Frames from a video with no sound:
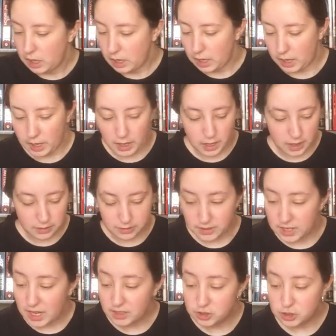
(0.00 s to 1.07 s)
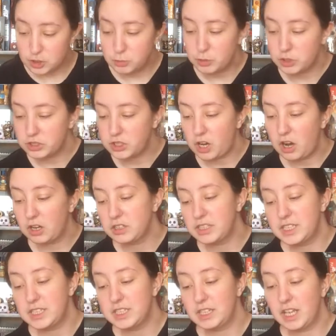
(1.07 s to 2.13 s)
The next 2 books are
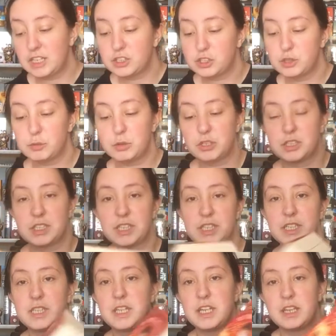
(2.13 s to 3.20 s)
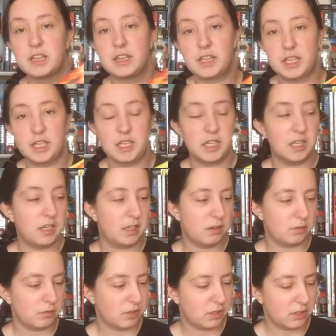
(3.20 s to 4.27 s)
the last 2 books in
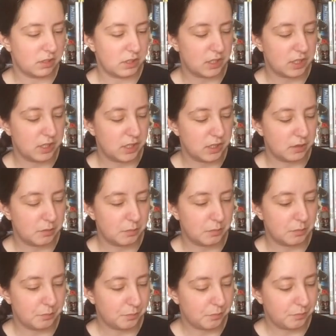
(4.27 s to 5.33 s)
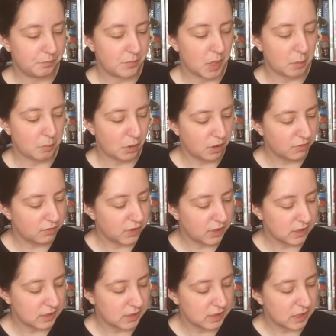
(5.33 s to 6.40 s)
the
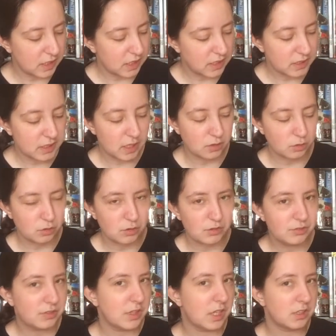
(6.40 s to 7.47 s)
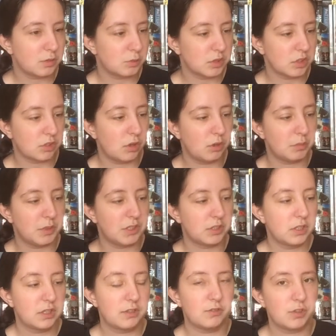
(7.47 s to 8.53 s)
Perfect series. I don't know if that's what it's called, but
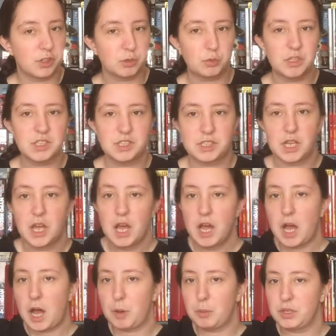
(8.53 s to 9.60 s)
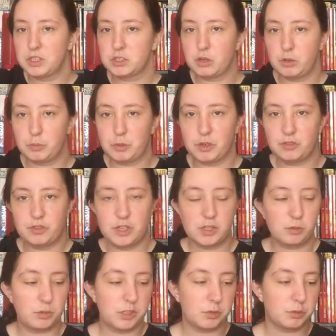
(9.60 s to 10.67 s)
the first one is A Place Called Perfect,
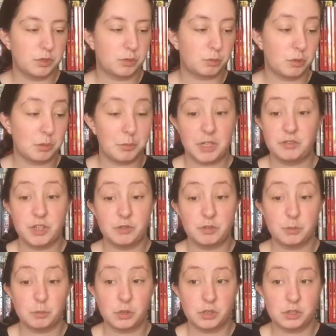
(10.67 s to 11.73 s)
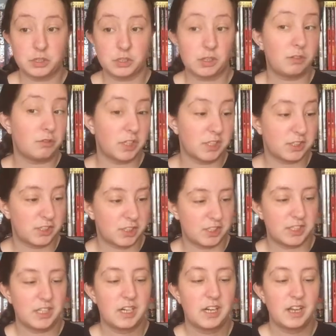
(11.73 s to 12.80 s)
which was one of my favourite books of last year,
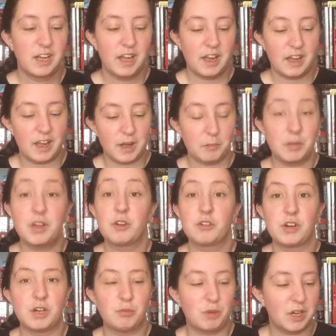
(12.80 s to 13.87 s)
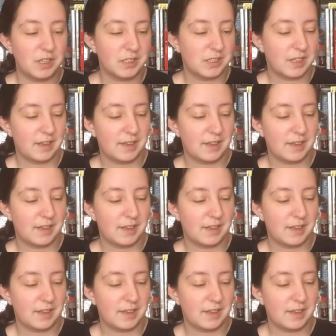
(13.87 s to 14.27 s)
middle grade wise.